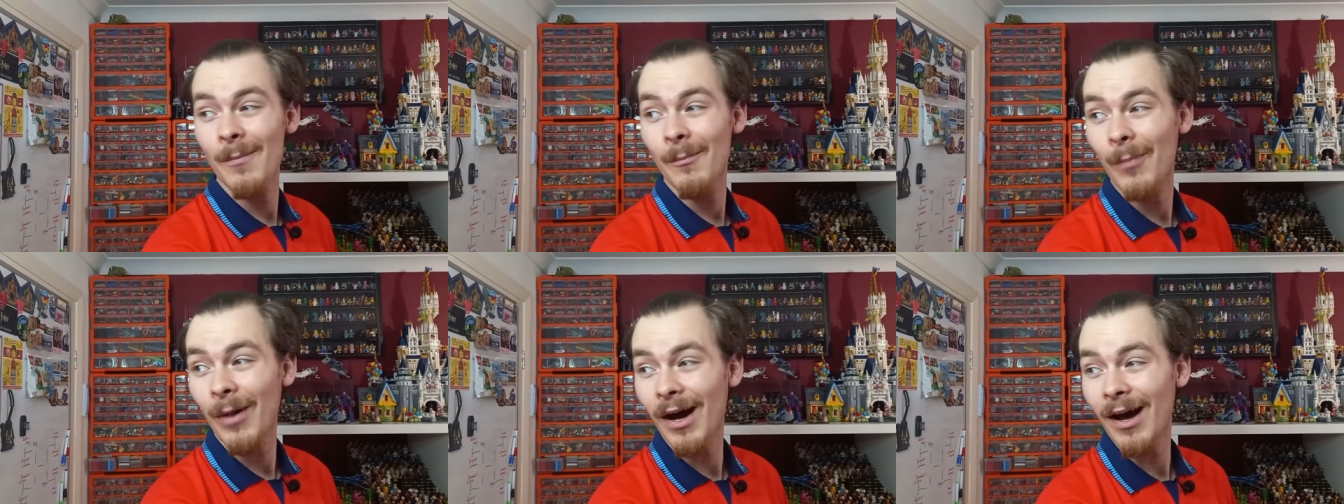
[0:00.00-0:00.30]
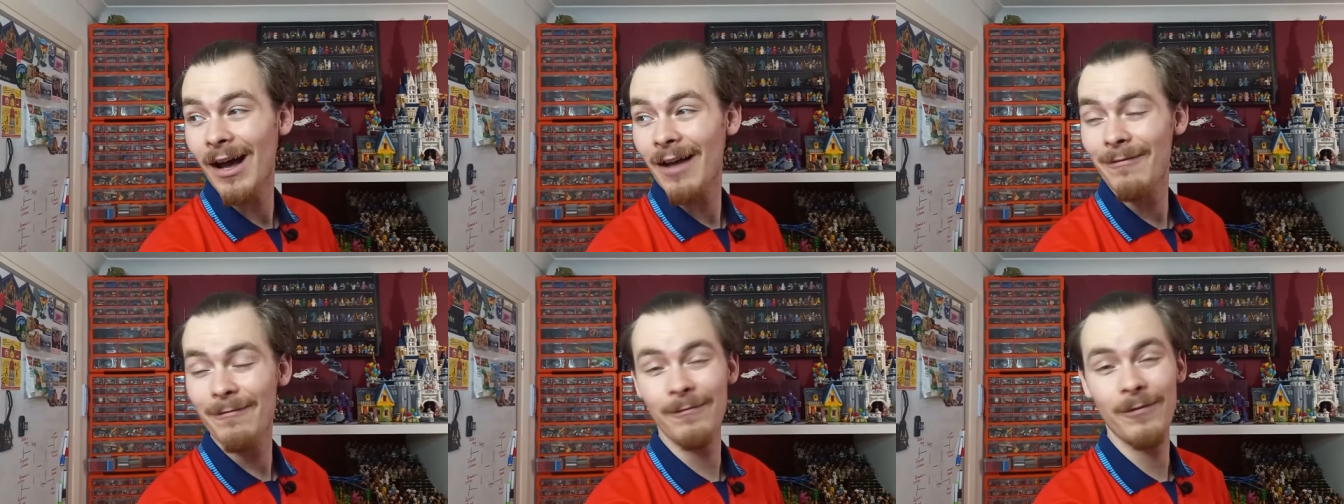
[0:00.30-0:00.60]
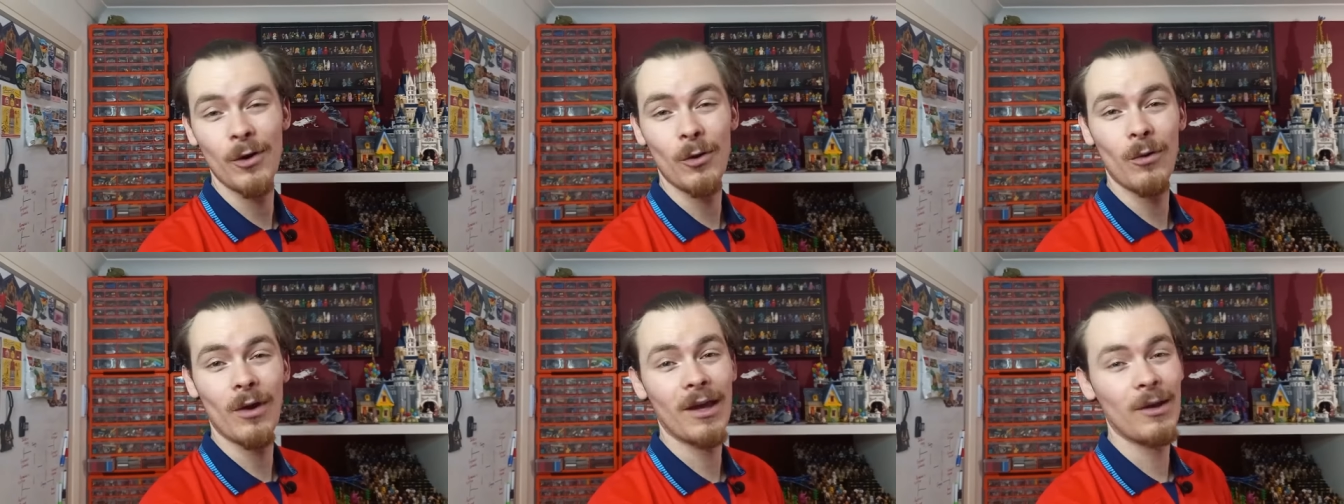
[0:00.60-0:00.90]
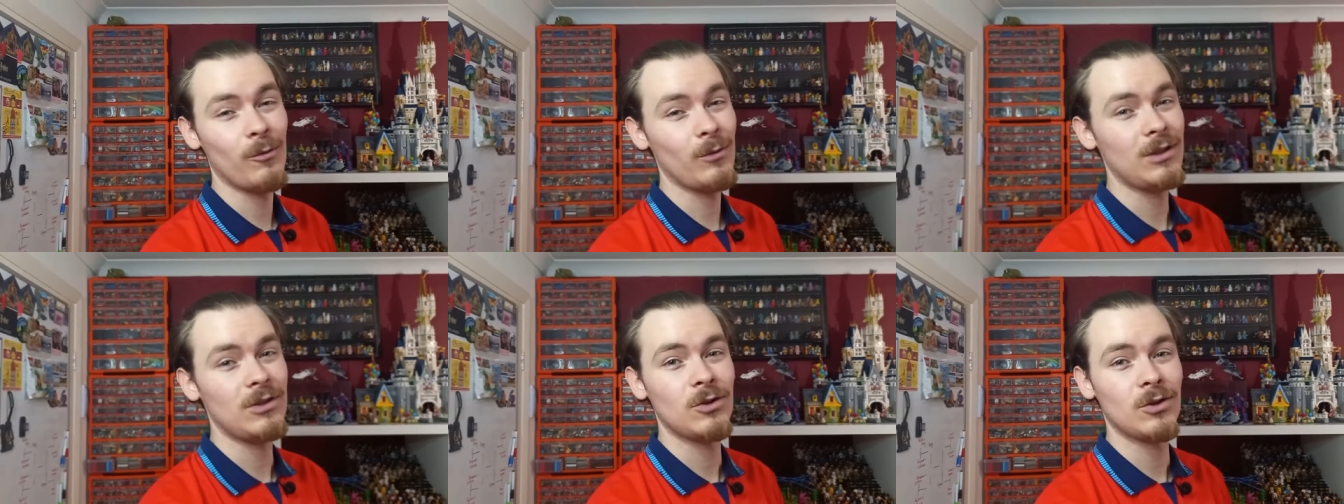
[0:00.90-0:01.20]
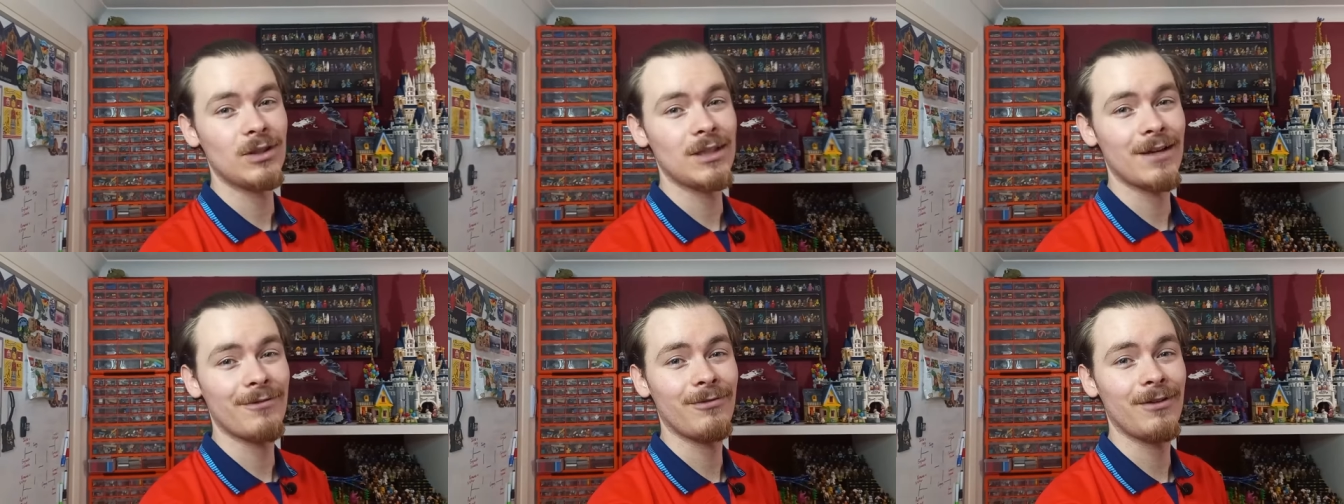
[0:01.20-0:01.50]
But I feel like we
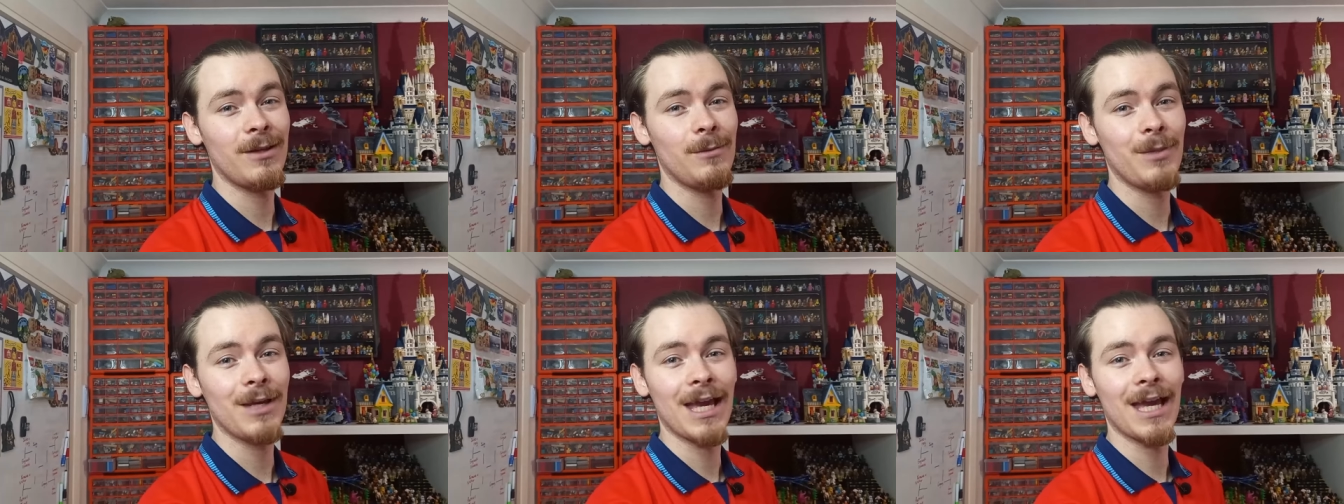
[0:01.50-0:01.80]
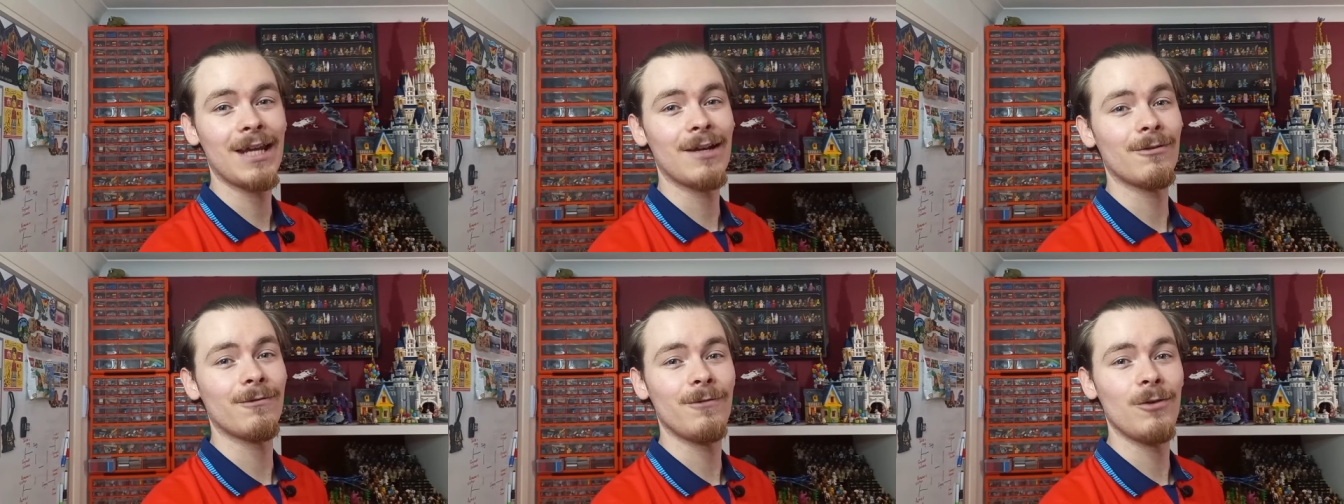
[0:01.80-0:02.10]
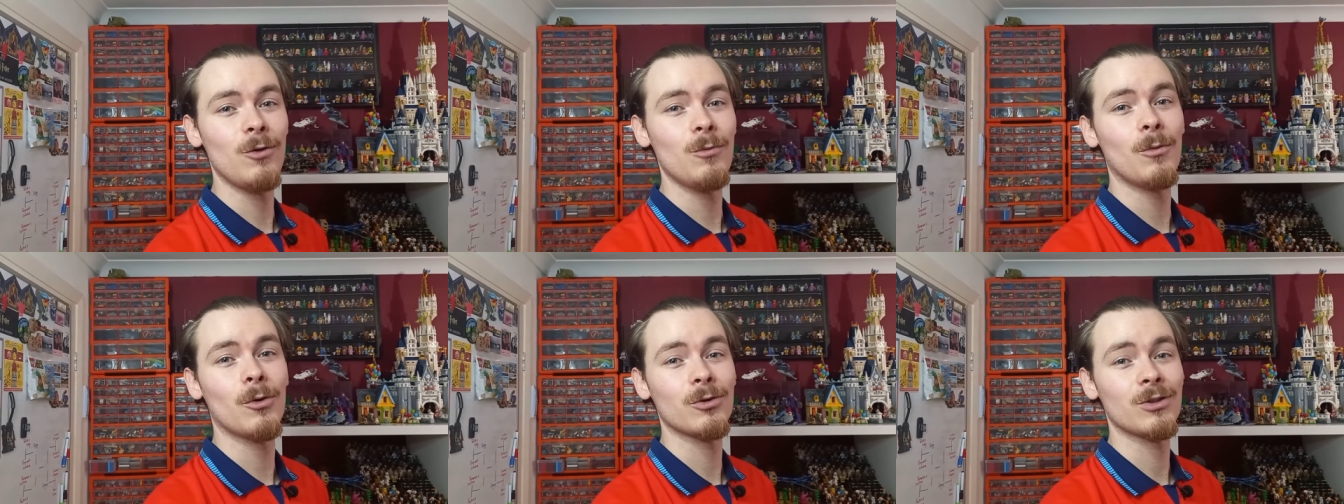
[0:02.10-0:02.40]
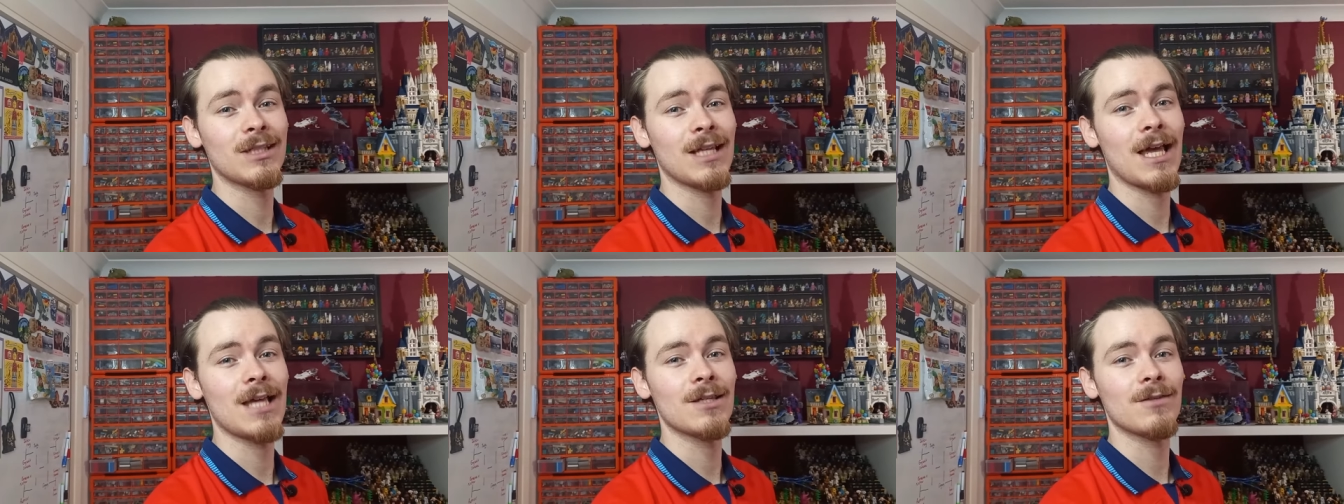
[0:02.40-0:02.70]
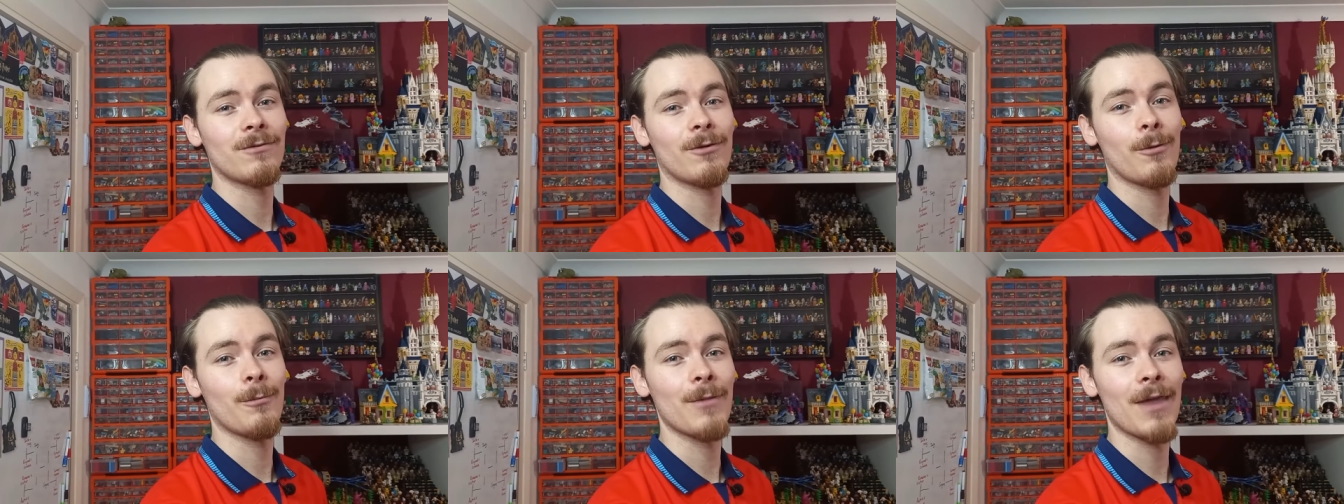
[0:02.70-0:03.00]
should definitely be getting a few more
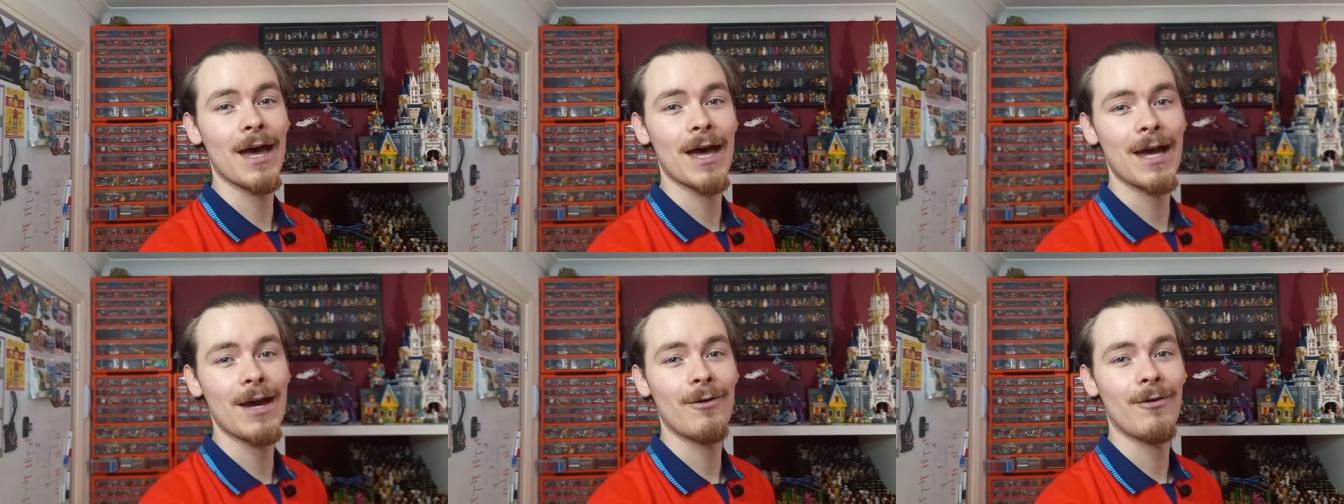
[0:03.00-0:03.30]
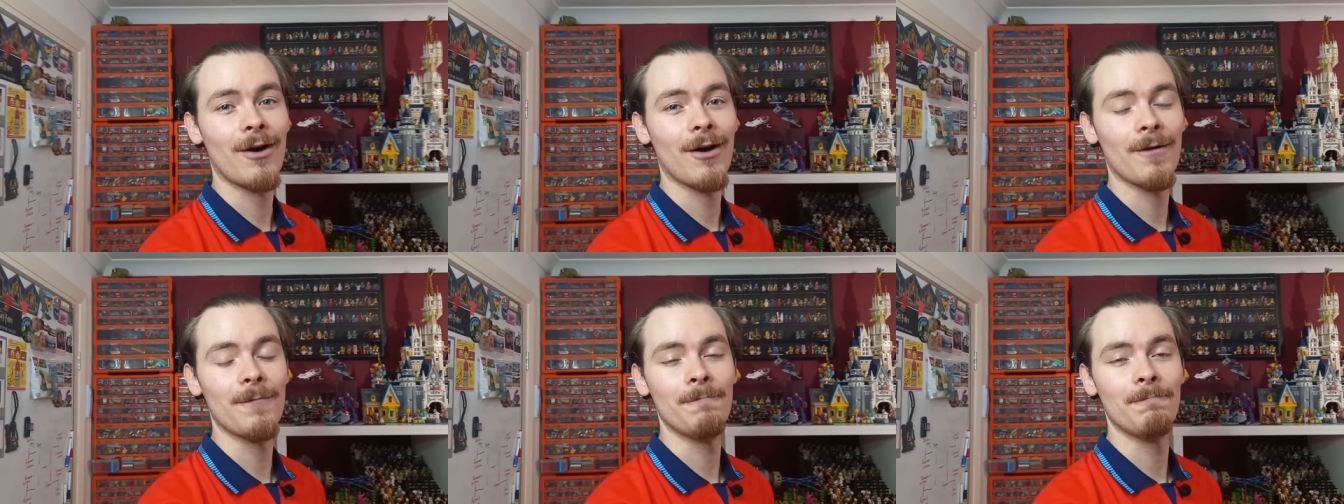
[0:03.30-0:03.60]
sets from that era.